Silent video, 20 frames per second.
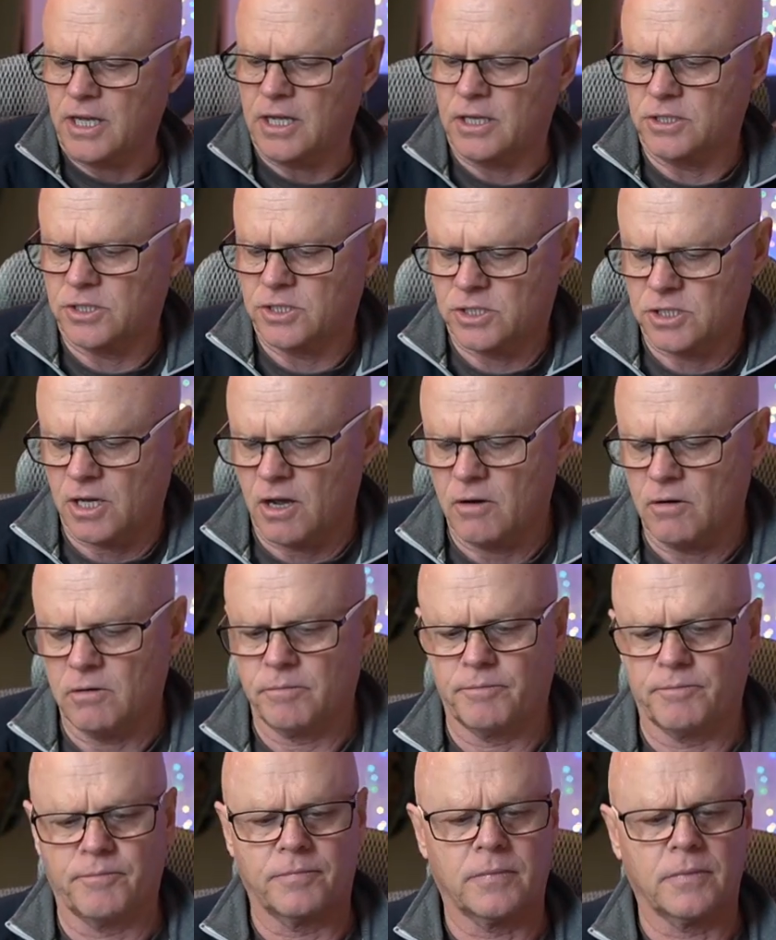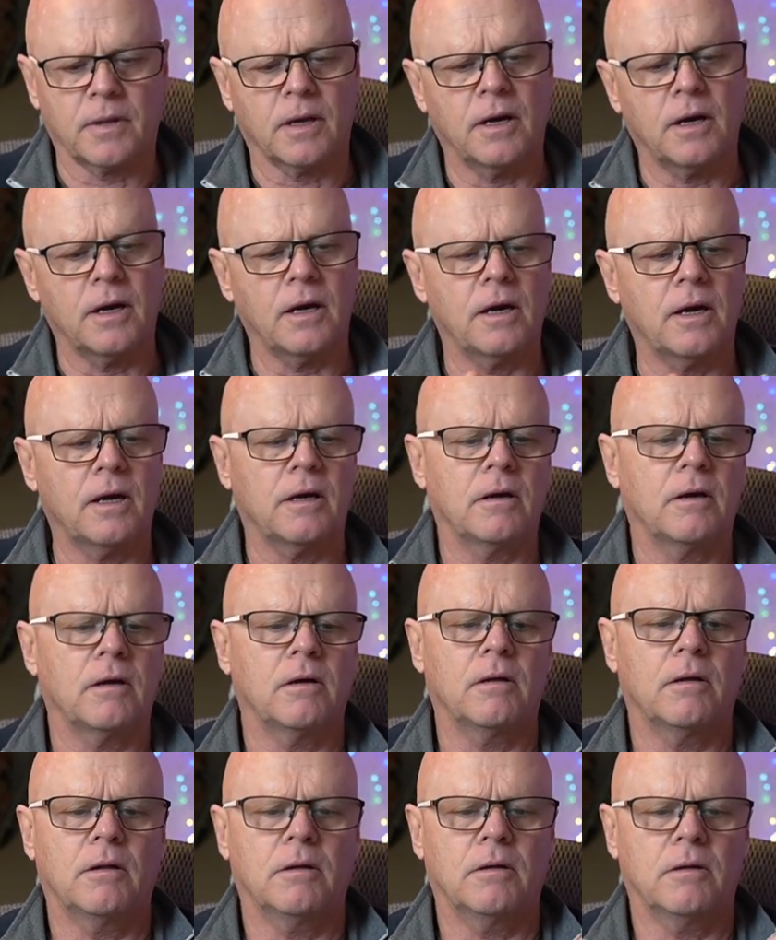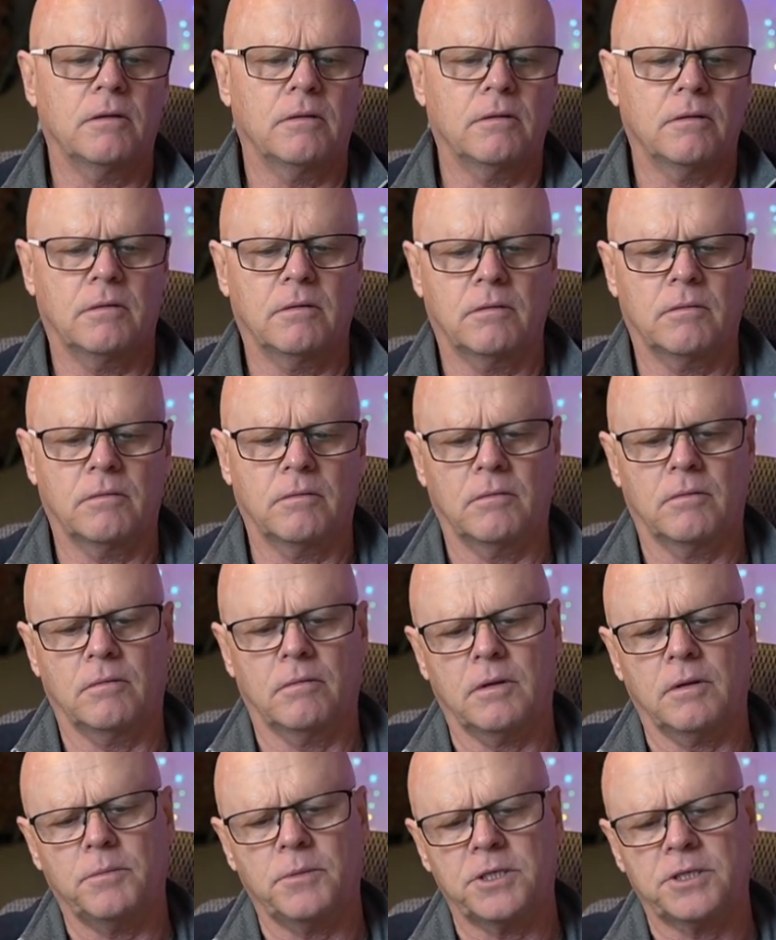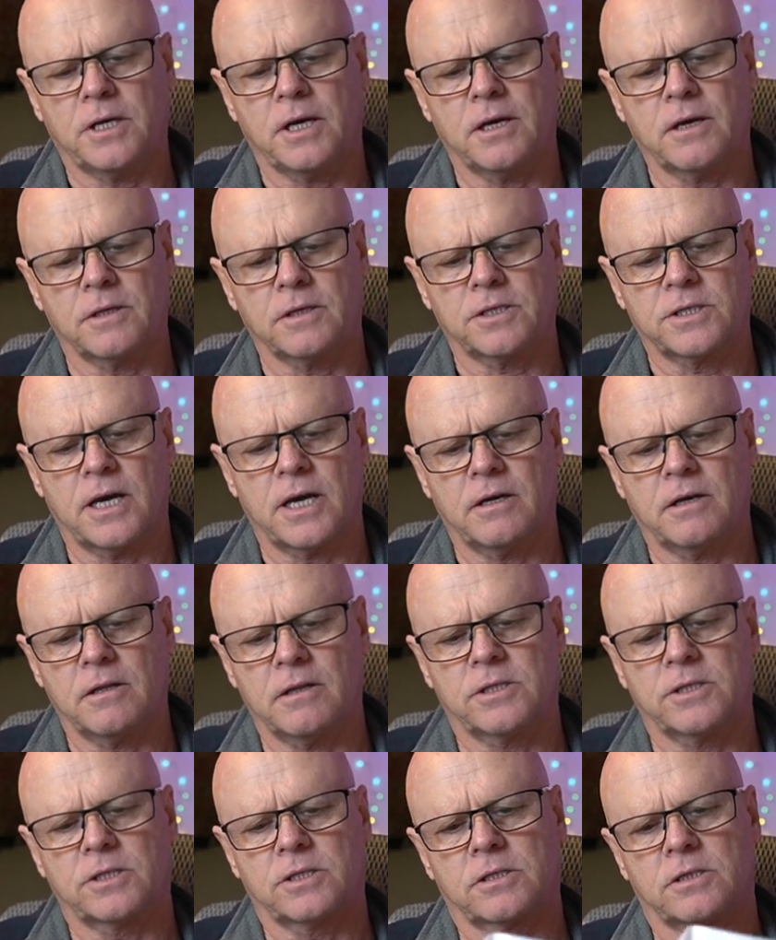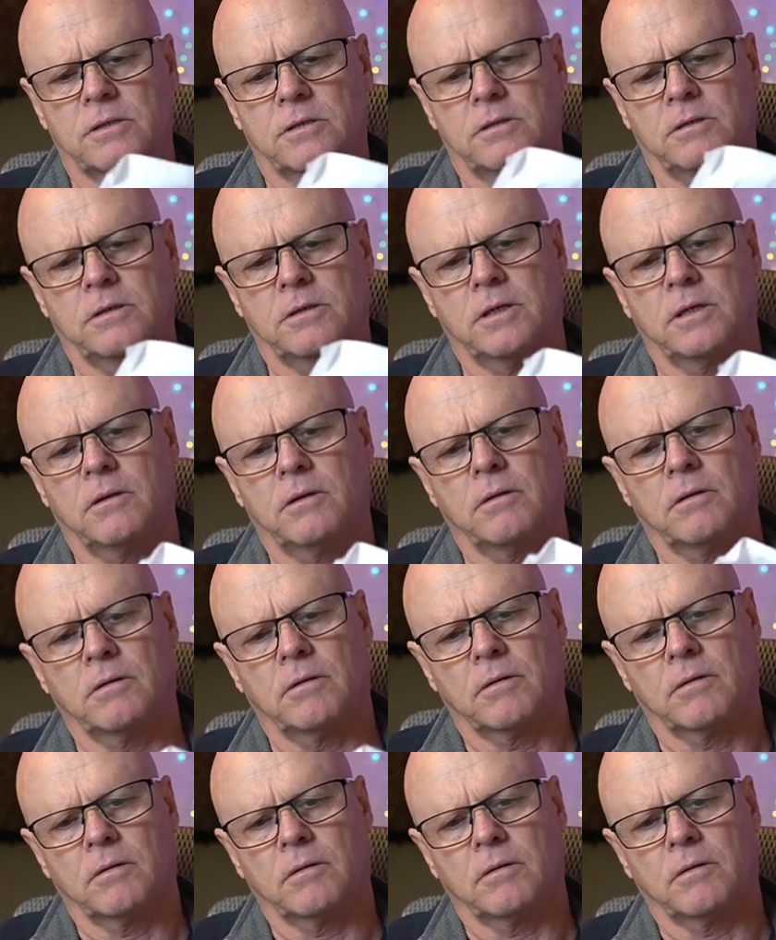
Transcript: is. So uh, let me take this out of this little